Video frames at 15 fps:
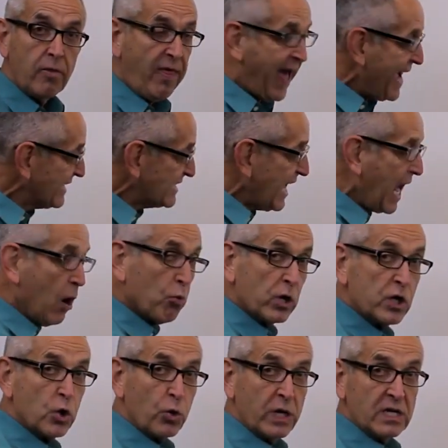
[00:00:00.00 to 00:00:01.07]
That's how
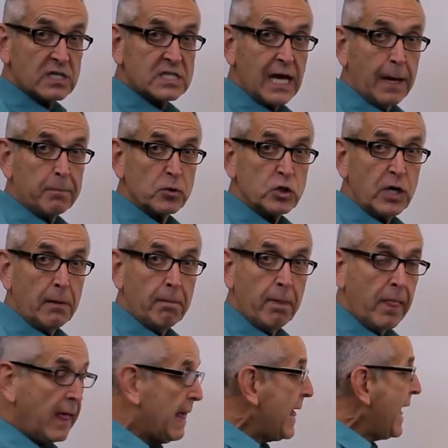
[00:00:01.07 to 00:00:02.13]
we're doing
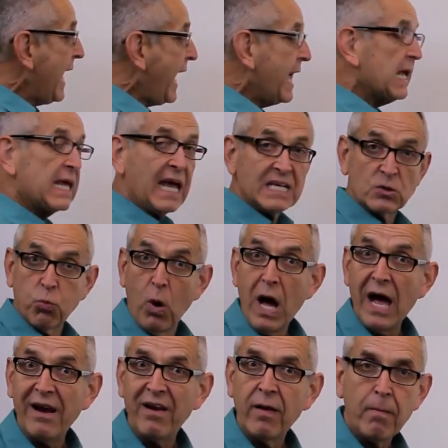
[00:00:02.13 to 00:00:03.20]
discipleship. And guess
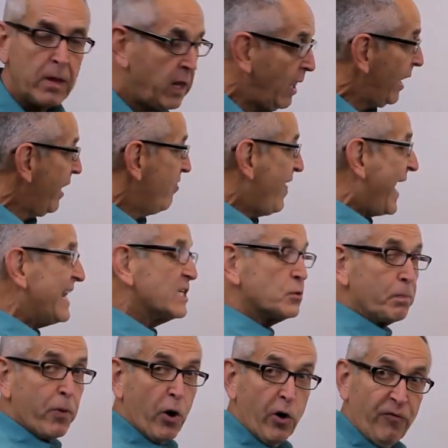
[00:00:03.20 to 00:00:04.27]
what? That
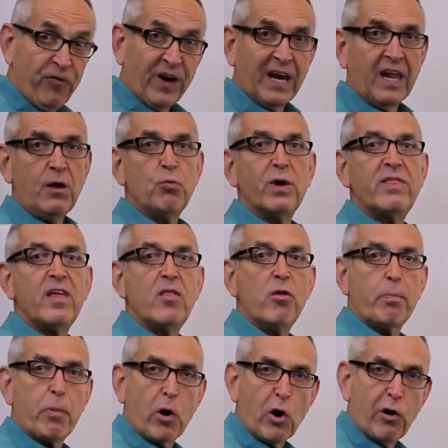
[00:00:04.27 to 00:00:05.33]
is perfectly
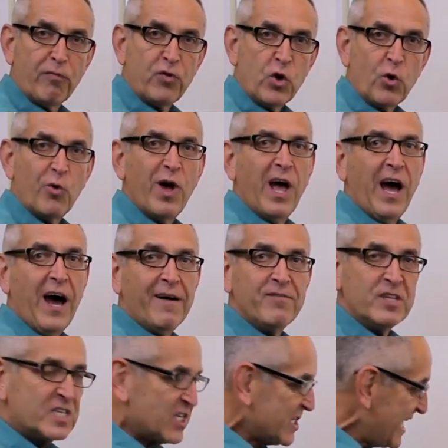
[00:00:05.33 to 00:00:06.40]
within the purview
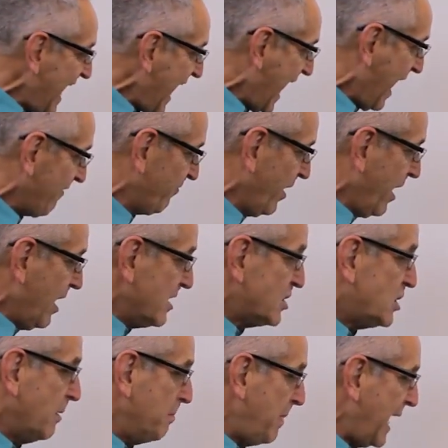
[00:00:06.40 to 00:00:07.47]
of the staff
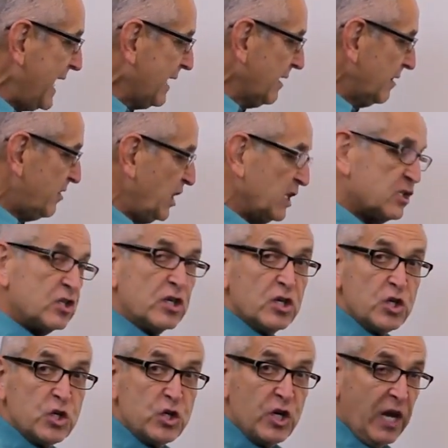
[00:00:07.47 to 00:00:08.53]
to make
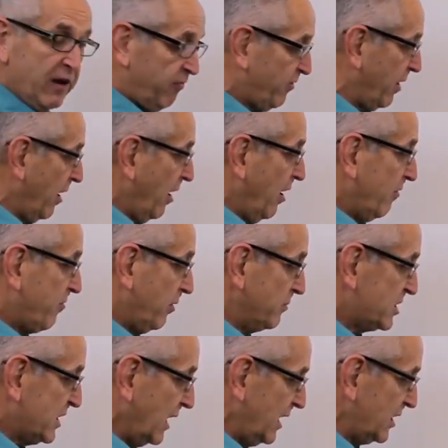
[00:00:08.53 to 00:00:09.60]
this shift
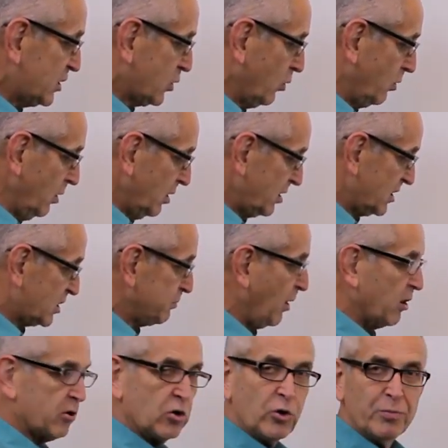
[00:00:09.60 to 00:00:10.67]
from Sunday school to
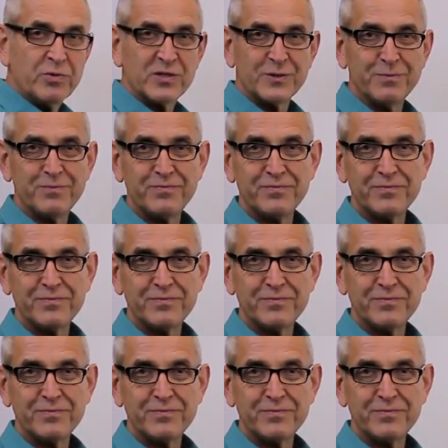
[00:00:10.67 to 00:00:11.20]
small groups.